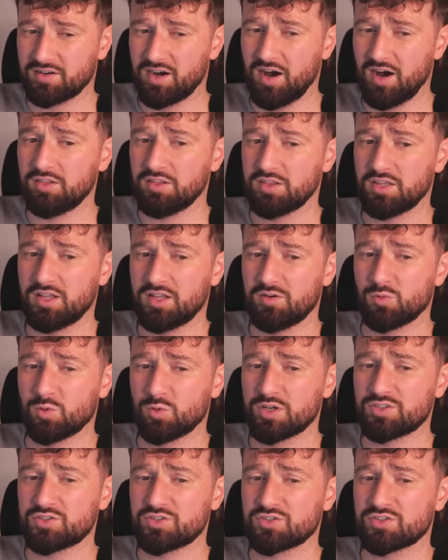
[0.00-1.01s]
Allah
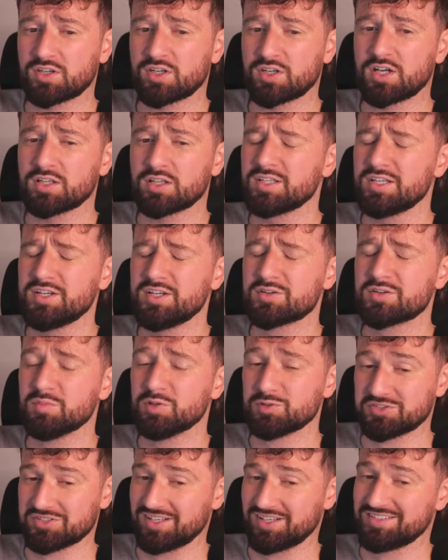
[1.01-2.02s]
wished to clear
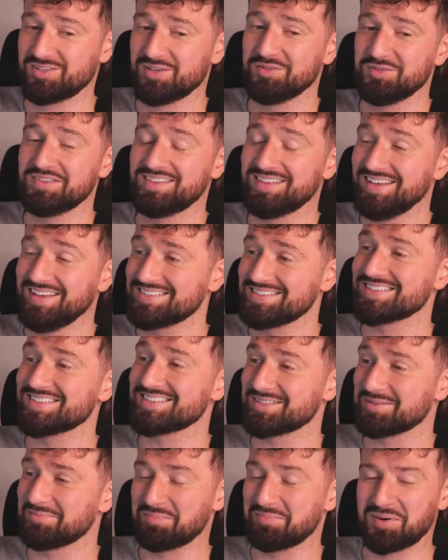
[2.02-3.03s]
Musa. So this is
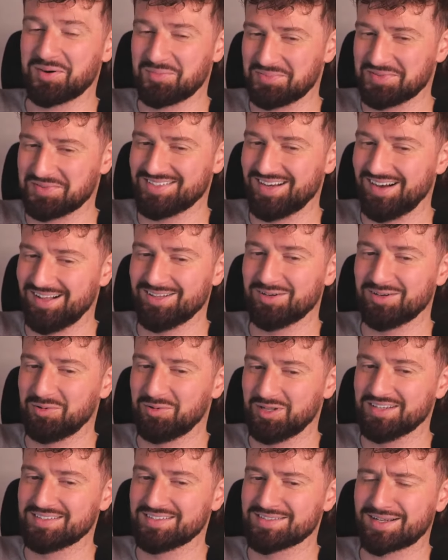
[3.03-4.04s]
the purpose. Allah
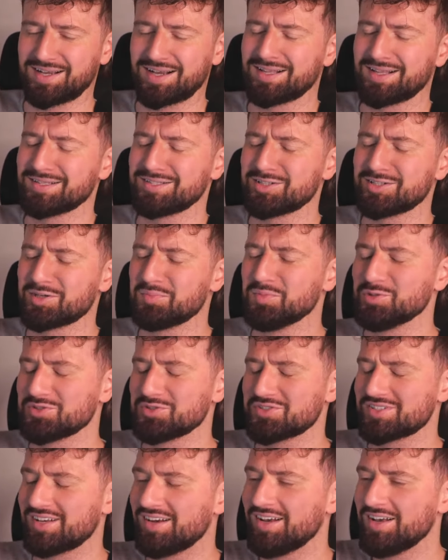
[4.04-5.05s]
wanted to clear
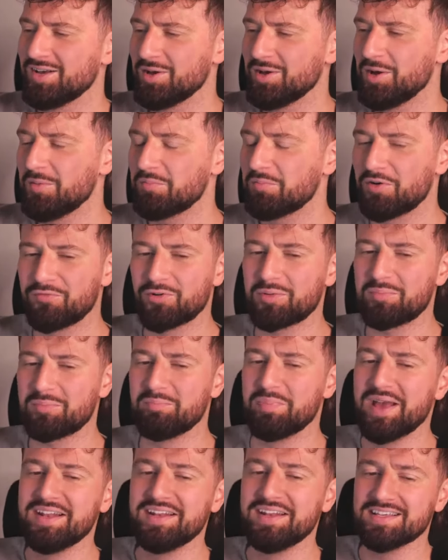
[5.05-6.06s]
Musa before
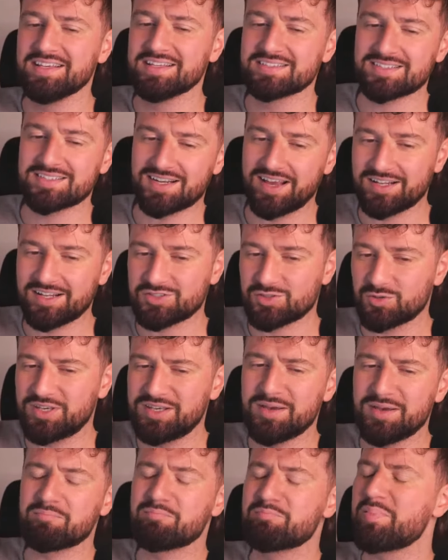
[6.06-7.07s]
Bani Israel, so
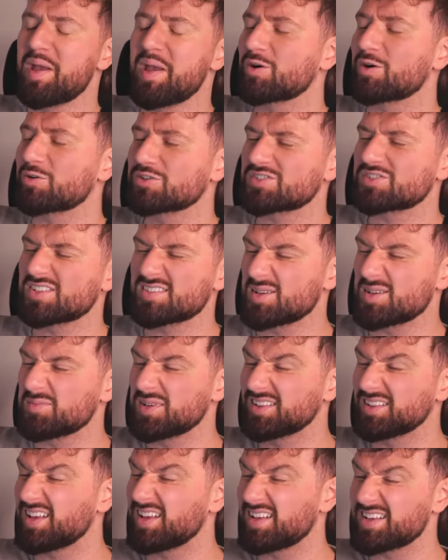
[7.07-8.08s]
he embarrasses him
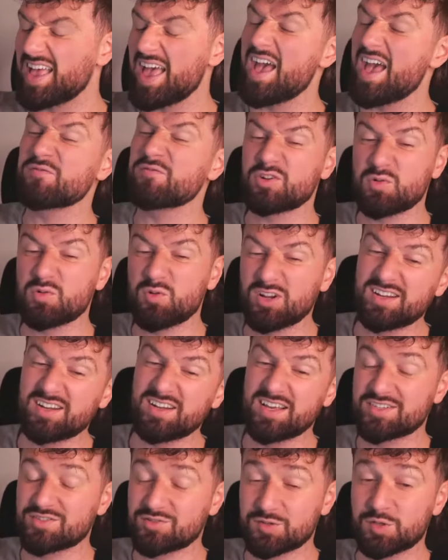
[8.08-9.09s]
and let everyone in
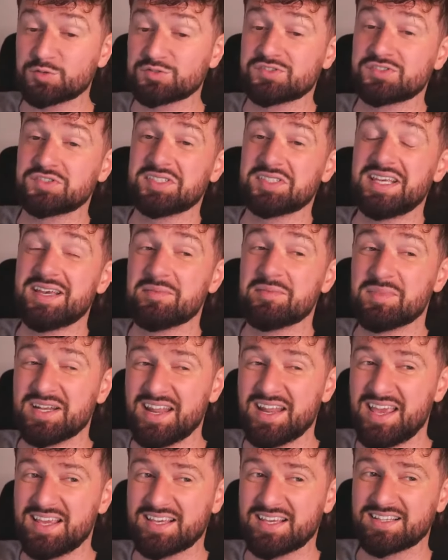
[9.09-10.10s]
Israel see him
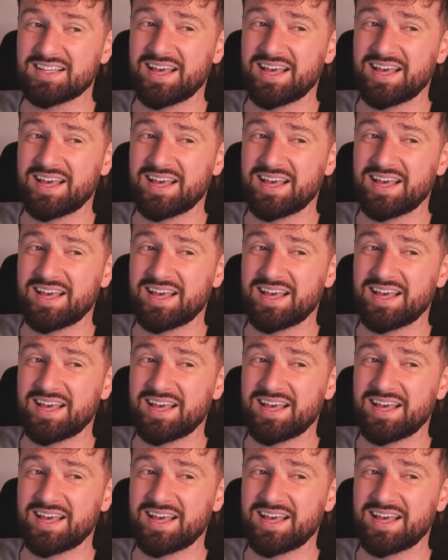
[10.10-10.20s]
naked.